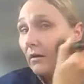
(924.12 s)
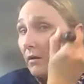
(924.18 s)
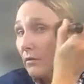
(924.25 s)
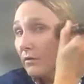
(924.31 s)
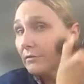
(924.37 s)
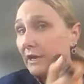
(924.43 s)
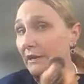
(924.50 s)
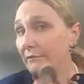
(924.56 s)

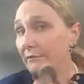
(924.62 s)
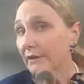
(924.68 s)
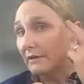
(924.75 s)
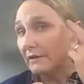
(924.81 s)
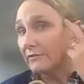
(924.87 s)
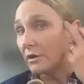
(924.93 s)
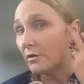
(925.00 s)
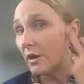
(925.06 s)
all the way around.
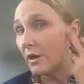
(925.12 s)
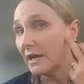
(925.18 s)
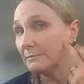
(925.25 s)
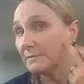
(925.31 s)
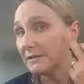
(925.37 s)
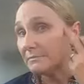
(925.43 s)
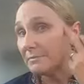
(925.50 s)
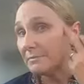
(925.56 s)
I've got quite
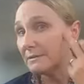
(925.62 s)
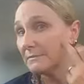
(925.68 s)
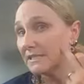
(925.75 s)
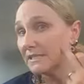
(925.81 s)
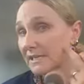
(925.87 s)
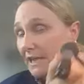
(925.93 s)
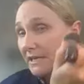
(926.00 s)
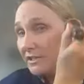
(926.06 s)
a bit of
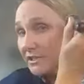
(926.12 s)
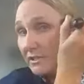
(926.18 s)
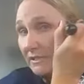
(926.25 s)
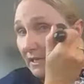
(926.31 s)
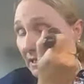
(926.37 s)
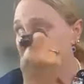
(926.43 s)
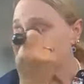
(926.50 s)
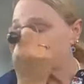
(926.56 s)
pigmentation
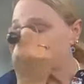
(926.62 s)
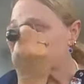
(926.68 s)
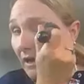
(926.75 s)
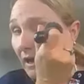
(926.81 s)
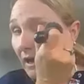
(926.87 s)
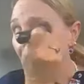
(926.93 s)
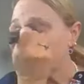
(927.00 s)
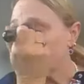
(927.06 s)
down this
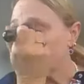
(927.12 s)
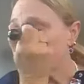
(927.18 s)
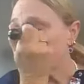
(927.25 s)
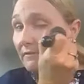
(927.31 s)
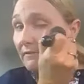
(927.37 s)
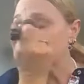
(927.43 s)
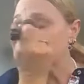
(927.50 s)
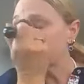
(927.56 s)
side. It
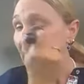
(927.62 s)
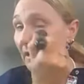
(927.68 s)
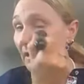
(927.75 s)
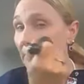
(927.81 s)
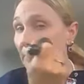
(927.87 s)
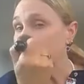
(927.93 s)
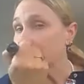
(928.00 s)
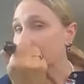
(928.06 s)
covers it up
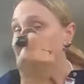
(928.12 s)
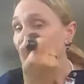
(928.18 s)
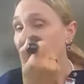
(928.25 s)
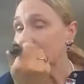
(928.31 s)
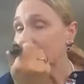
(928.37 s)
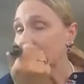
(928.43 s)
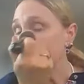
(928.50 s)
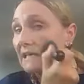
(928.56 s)
really
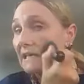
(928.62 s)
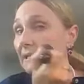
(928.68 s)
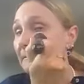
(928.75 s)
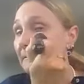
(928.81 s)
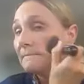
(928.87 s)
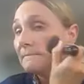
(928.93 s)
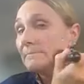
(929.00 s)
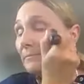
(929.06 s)
nicely.